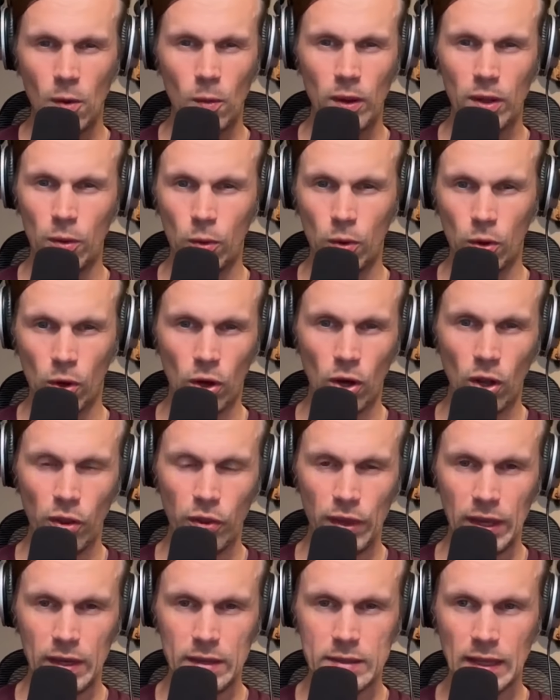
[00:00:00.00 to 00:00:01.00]
what you call
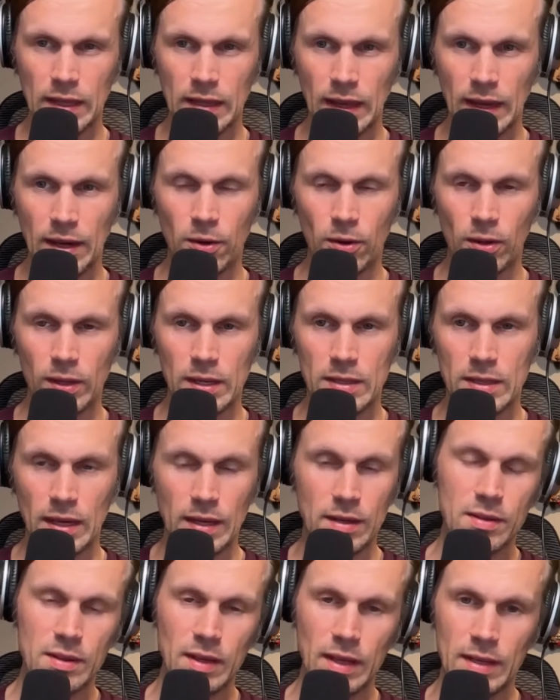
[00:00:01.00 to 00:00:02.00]
things at that early
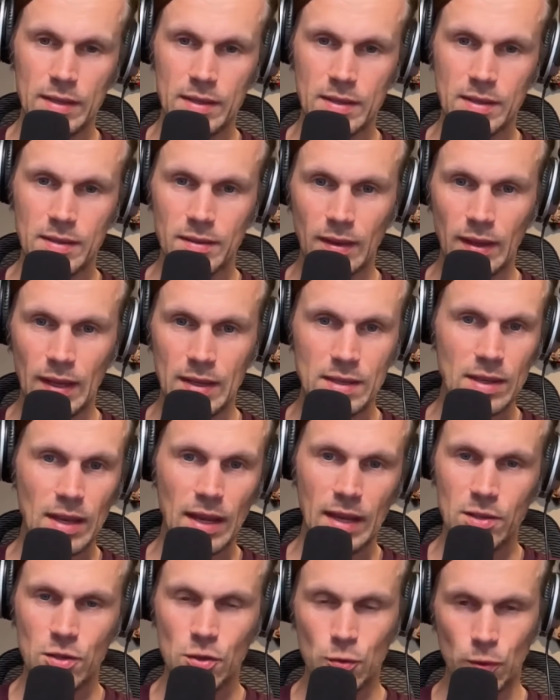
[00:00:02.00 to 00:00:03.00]
stage. It's
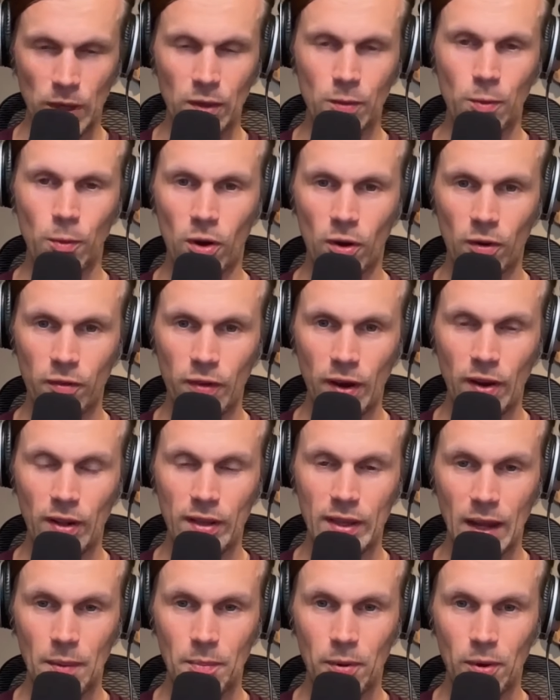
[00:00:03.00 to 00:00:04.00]
like street warfare at
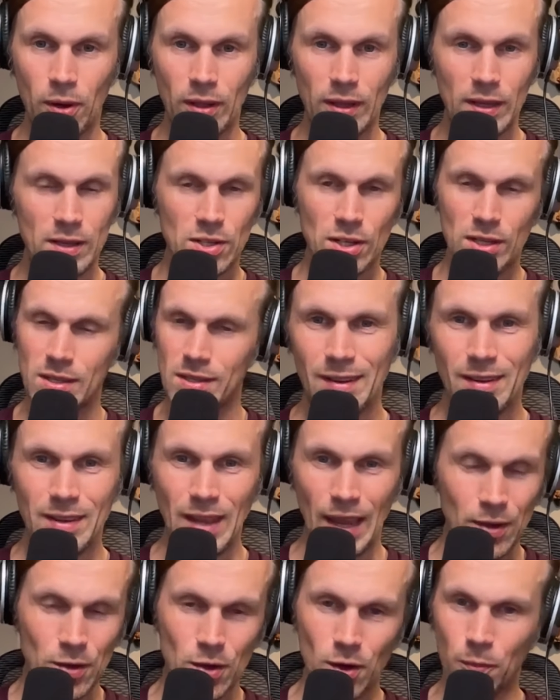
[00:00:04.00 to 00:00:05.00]
that point. It's just
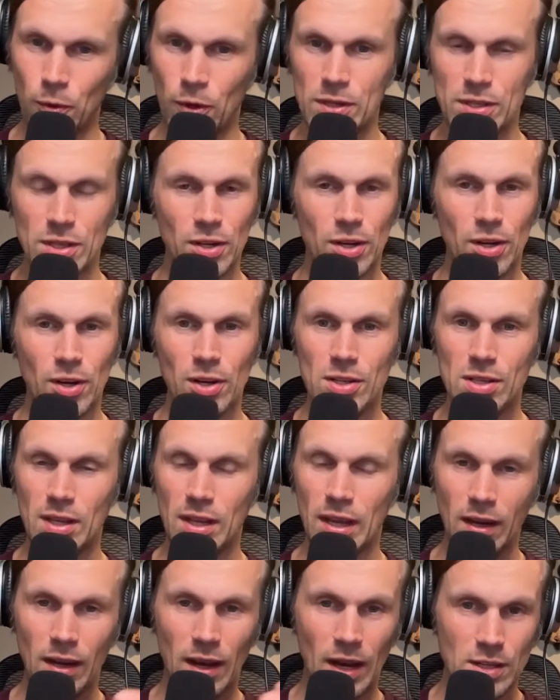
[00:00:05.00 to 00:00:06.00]
take no prisoners,
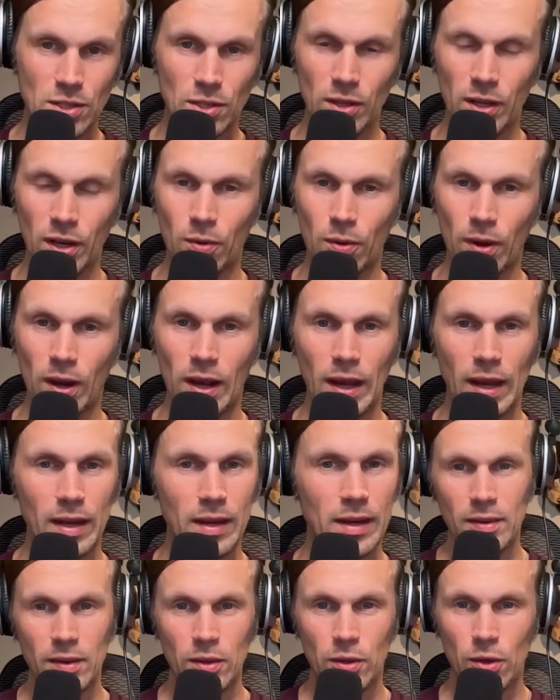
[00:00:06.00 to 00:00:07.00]
like hustle and
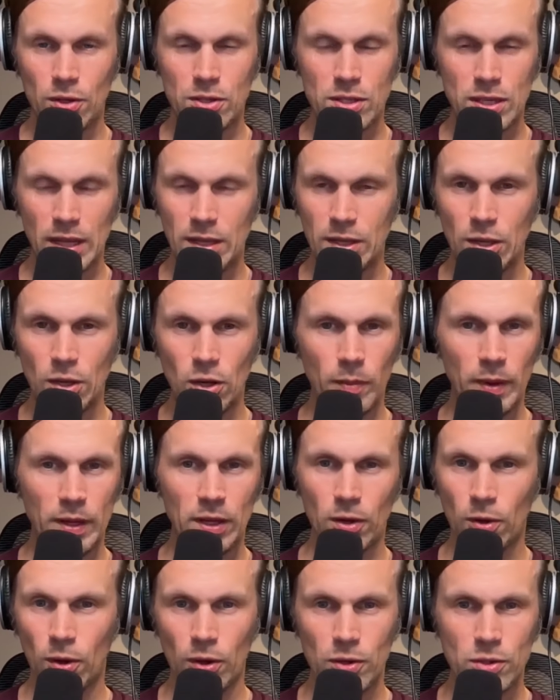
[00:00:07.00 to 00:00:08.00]
grind. You're CTO, but
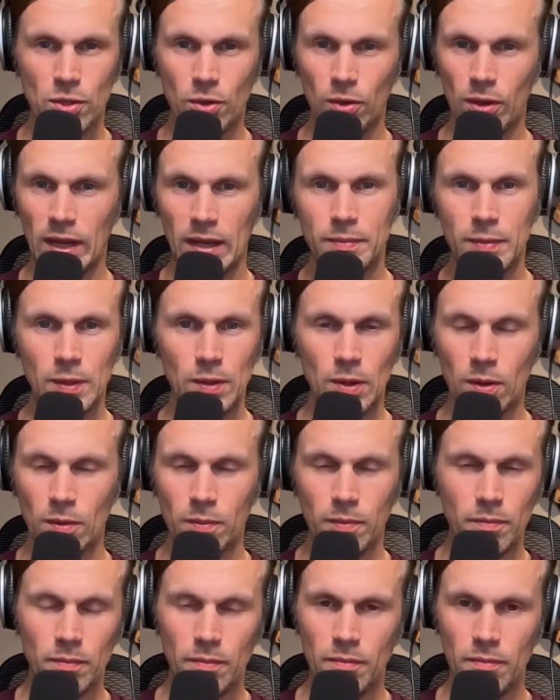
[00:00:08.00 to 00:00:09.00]
you're also like,
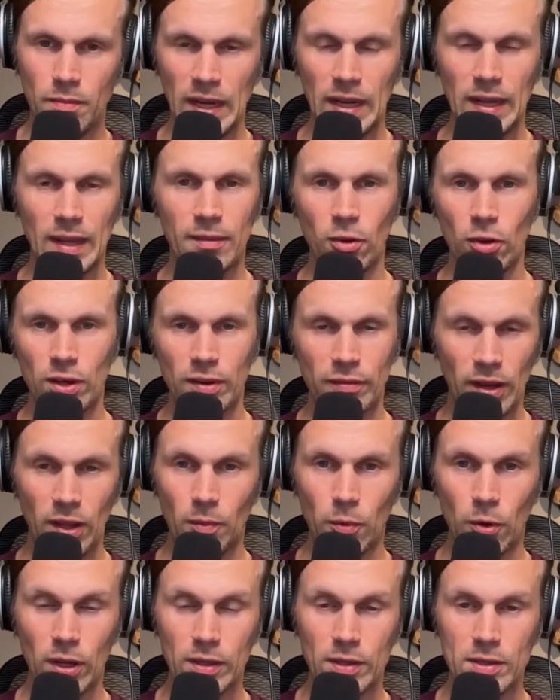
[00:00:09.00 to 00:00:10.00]
mid-level
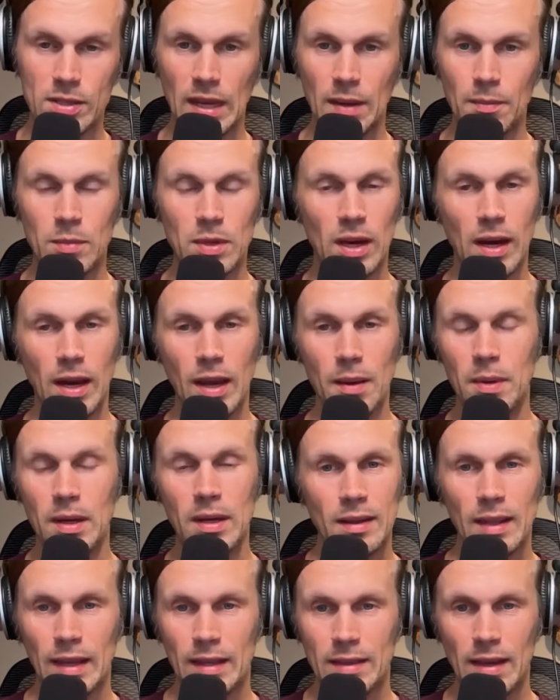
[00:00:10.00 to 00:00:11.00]
developer at the same time.
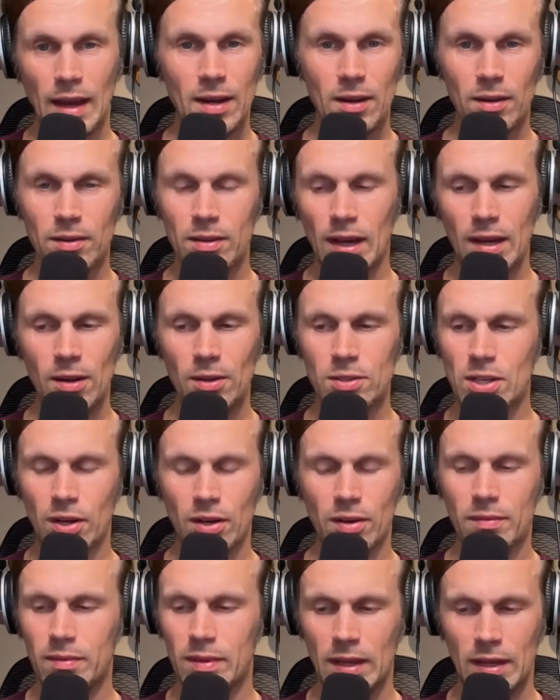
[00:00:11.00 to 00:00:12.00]
Like titles are
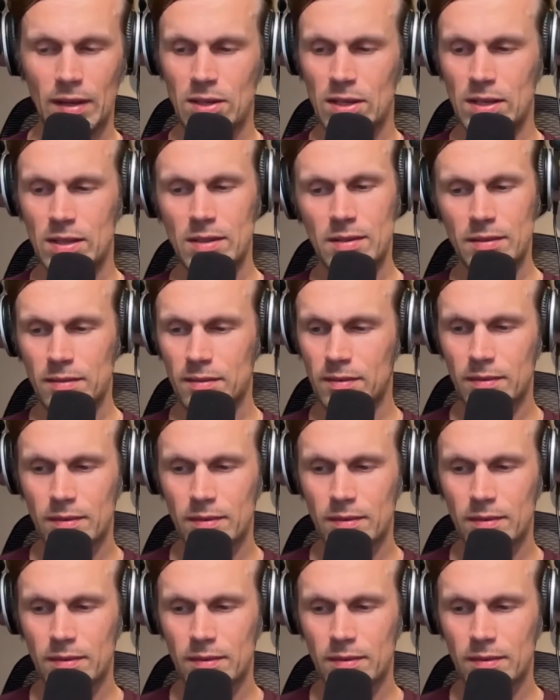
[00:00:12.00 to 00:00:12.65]
like just